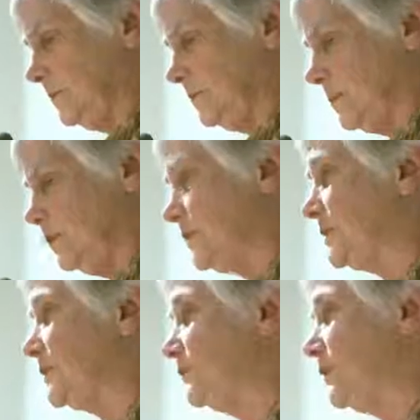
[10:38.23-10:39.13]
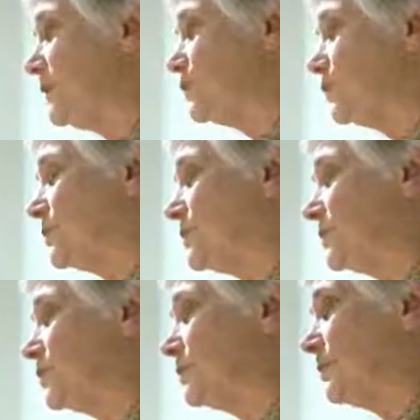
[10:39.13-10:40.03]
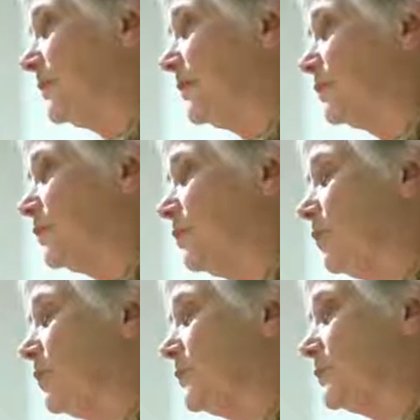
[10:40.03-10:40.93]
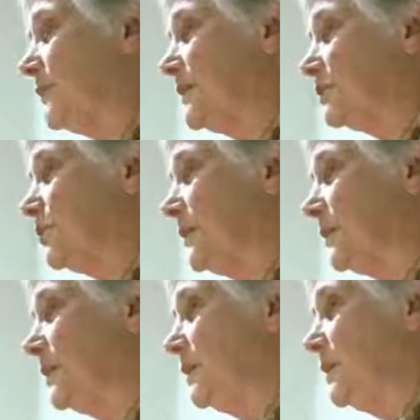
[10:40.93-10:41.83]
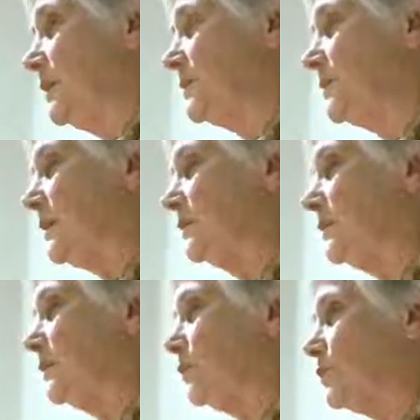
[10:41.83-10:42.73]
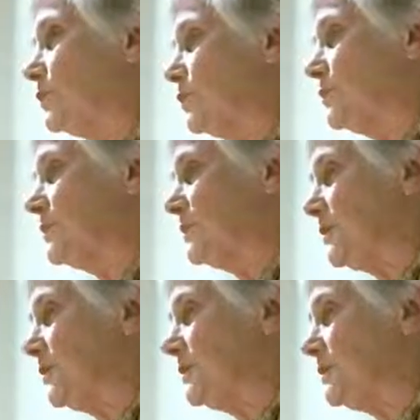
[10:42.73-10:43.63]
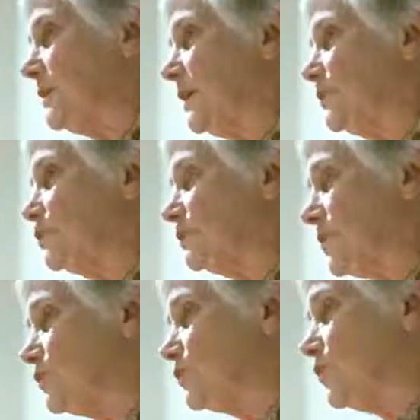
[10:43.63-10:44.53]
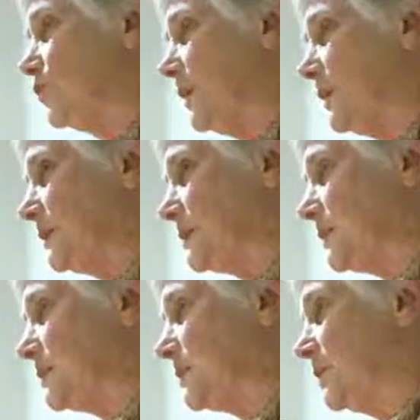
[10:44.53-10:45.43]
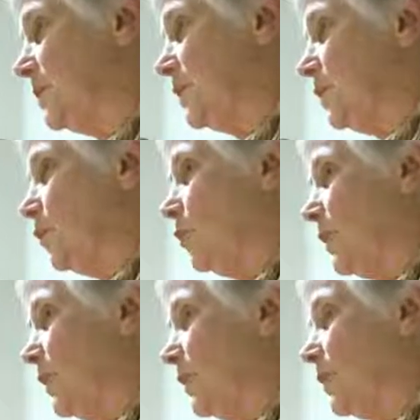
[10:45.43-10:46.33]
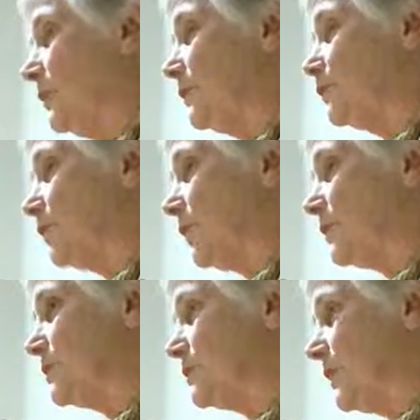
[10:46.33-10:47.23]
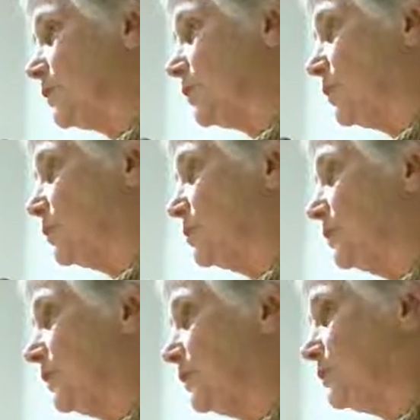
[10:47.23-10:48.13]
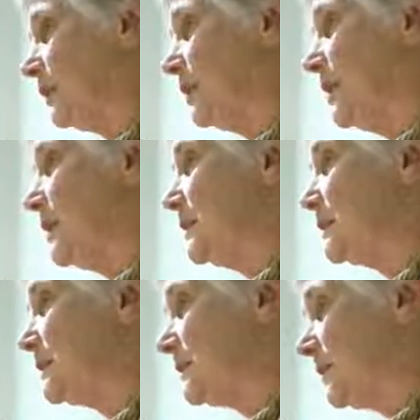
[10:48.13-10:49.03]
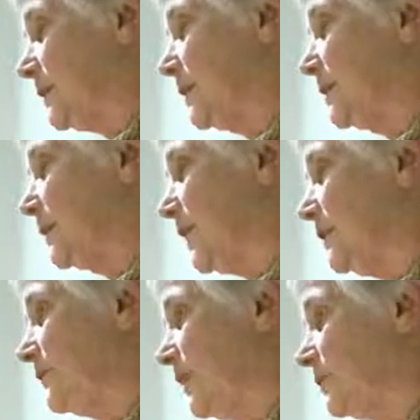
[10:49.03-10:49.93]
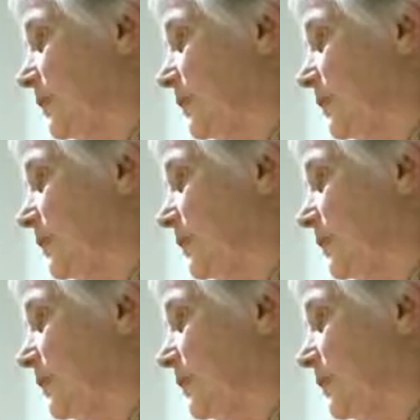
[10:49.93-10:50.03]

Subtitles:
Moody's Investors just put out a report this past week saying that there were certain cities that had structural weaknesses where the charter sector was literally sucking the life out of